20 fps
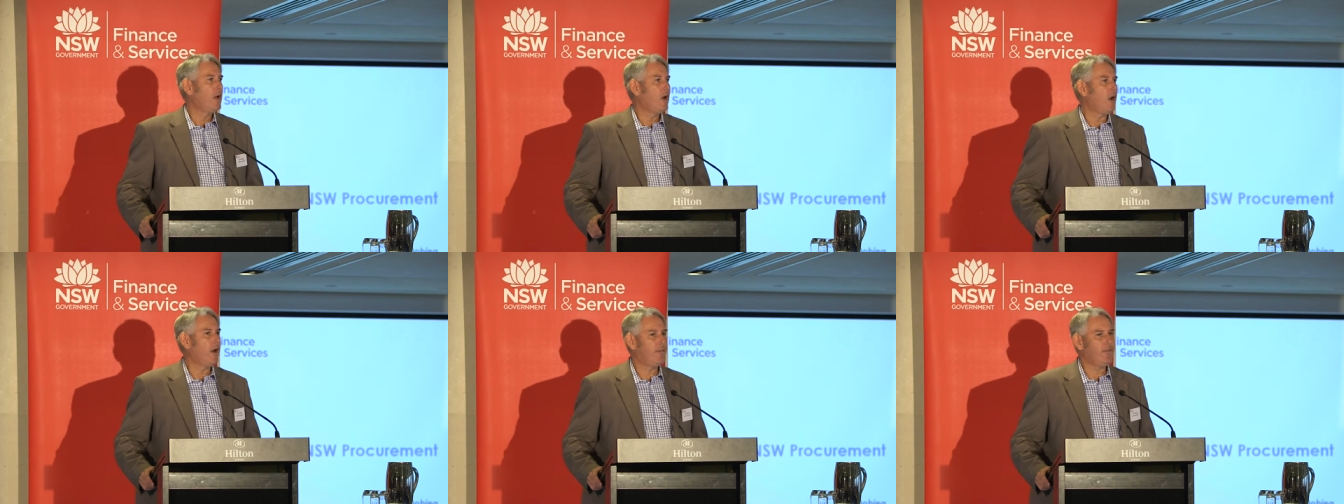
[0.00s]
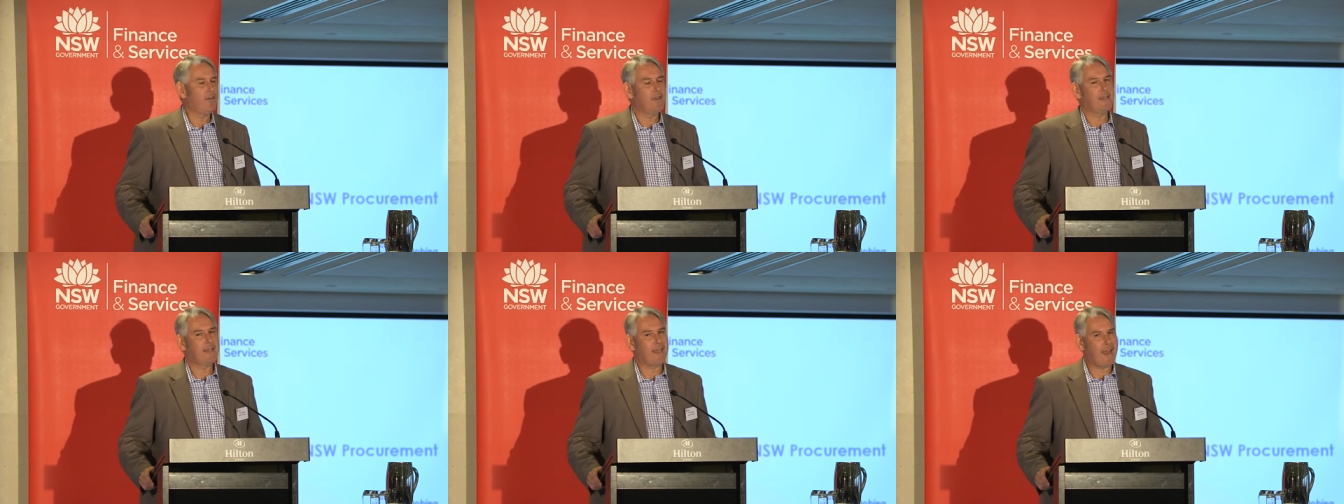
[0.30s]
I
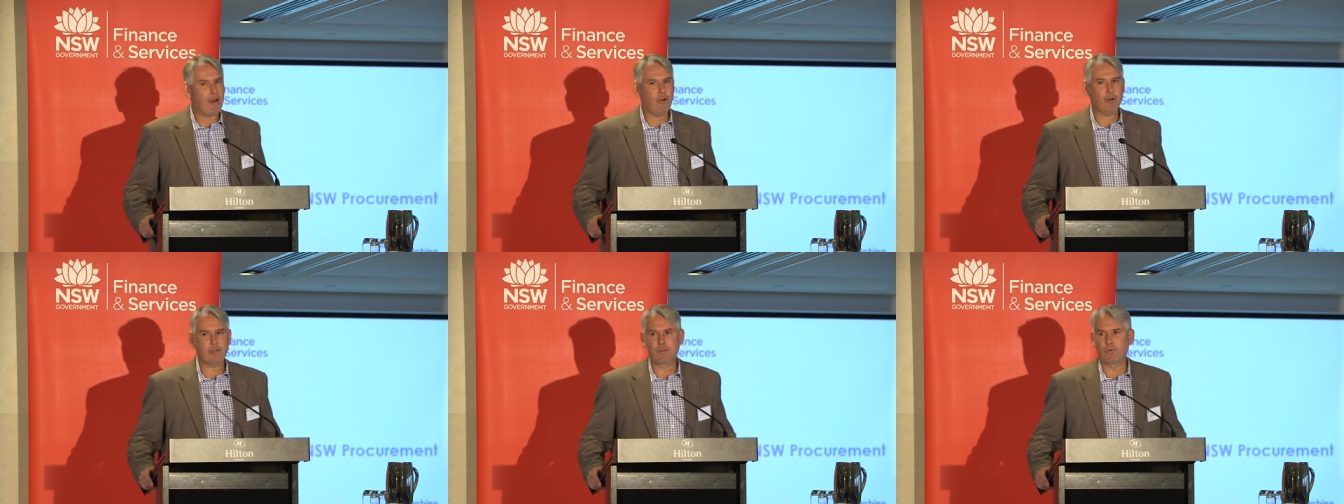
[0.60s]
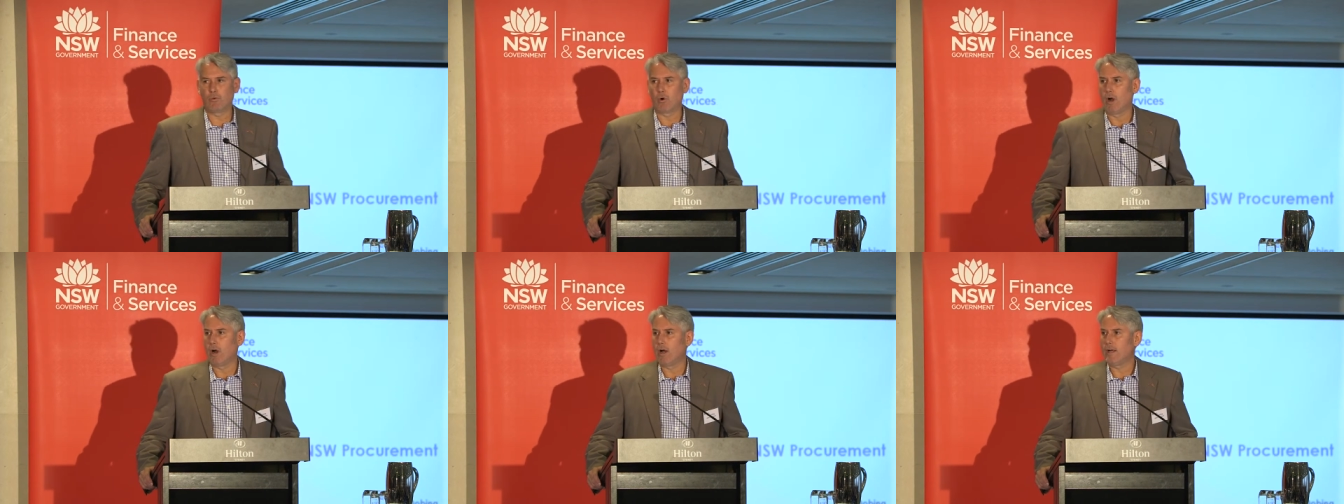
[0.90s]
think,
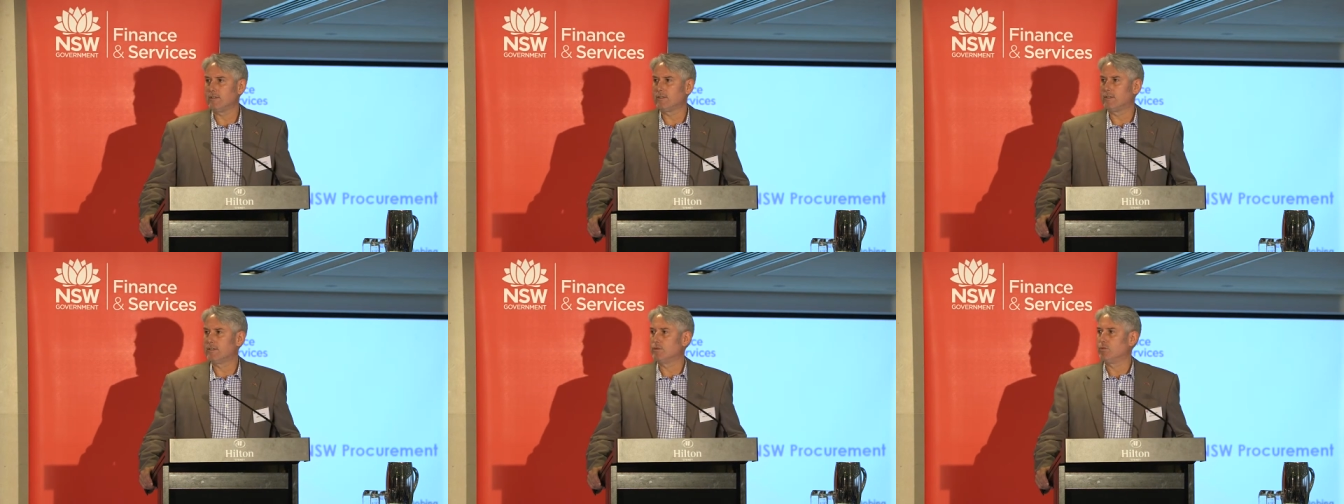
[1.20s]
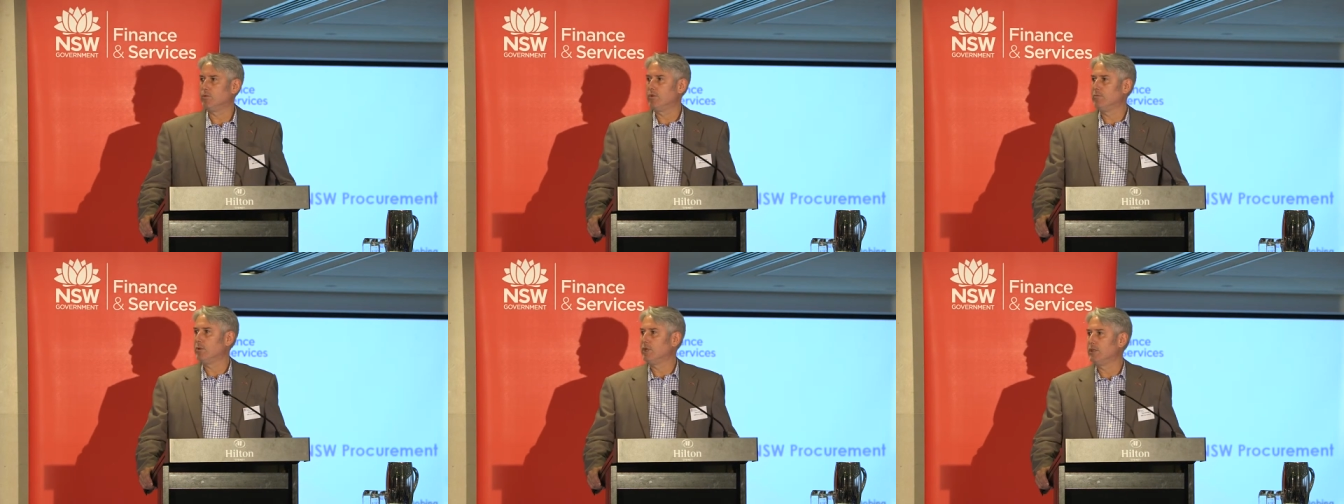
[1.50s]
characterised,
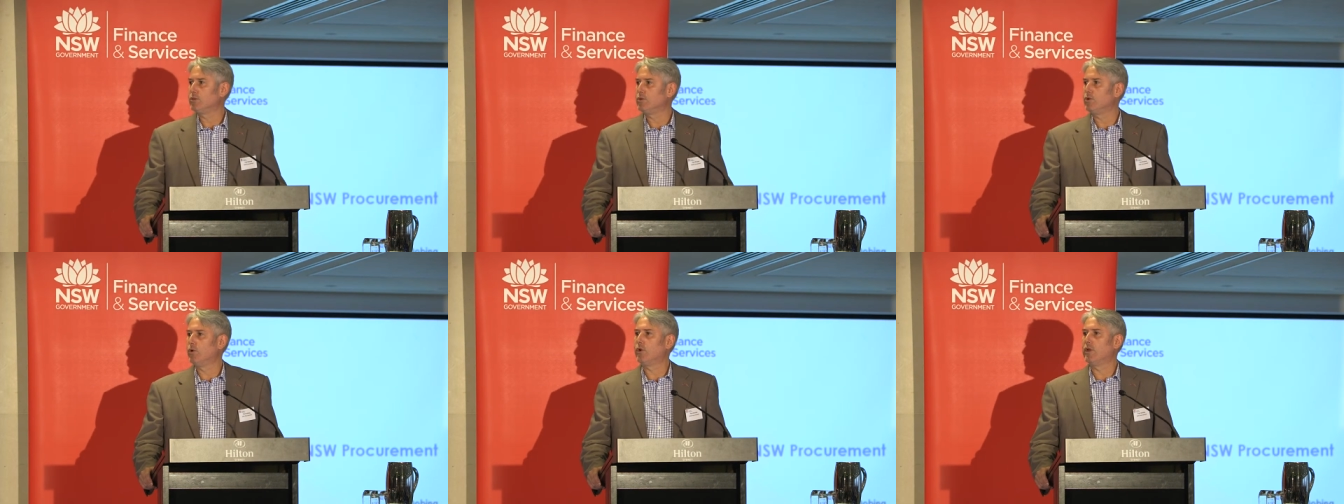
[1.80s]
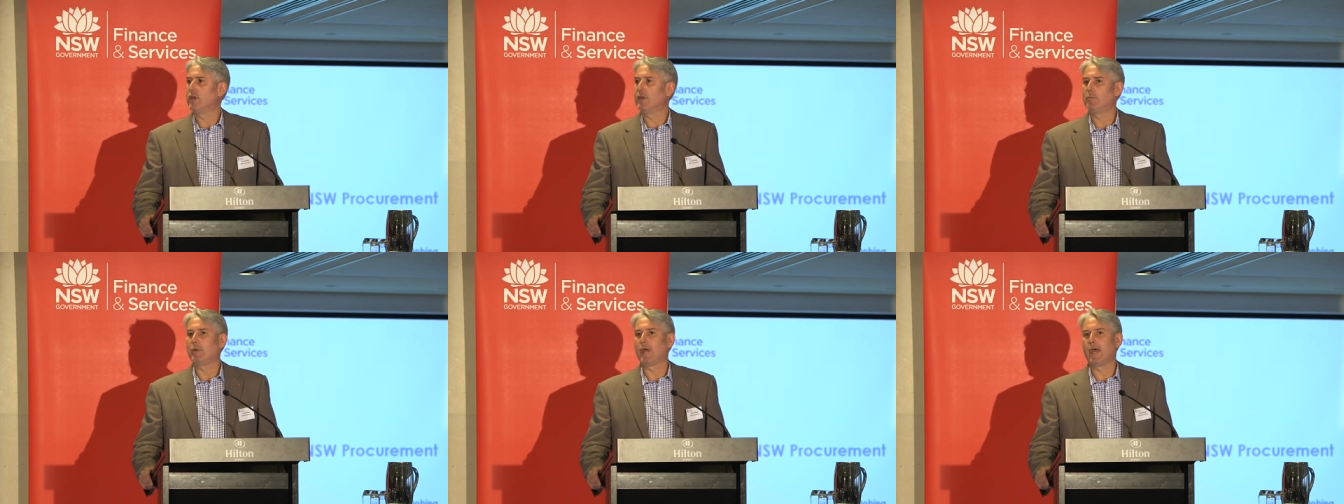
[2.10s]
as we've been
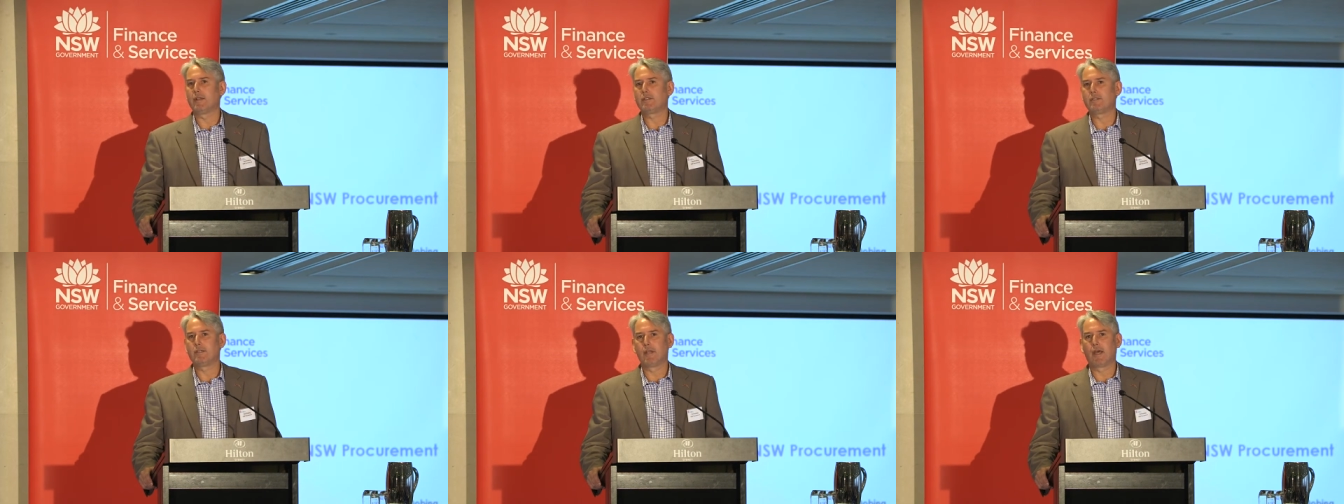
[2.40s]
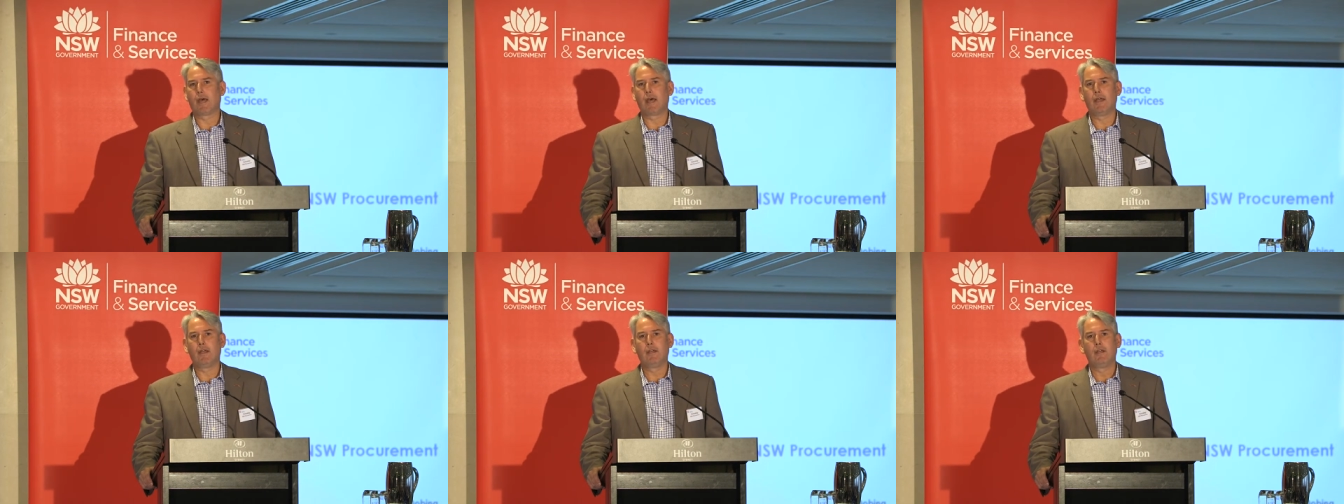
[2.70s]
talking about
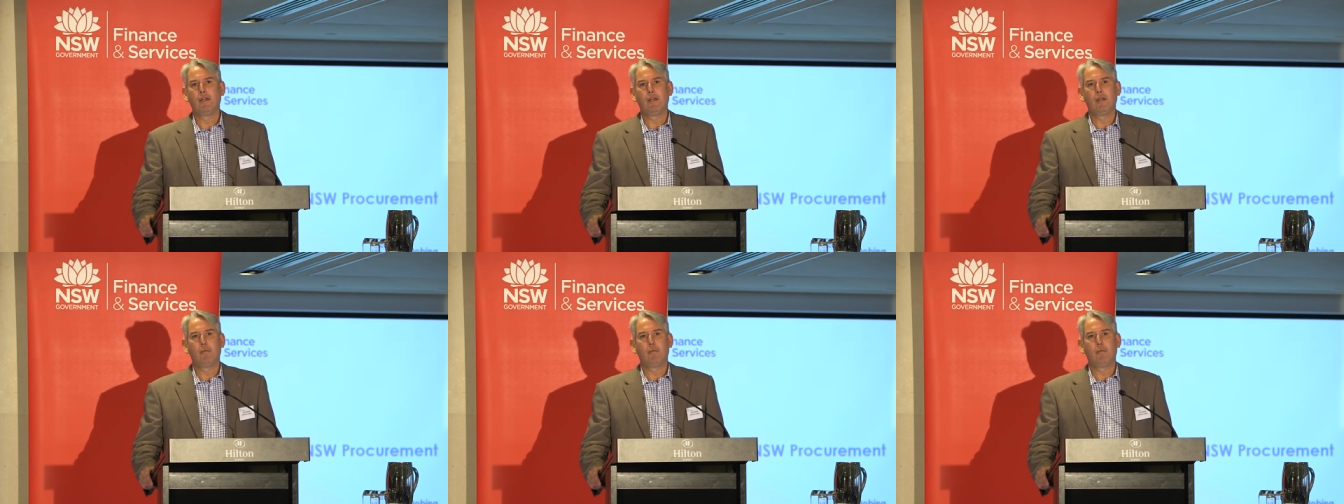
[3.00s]
today,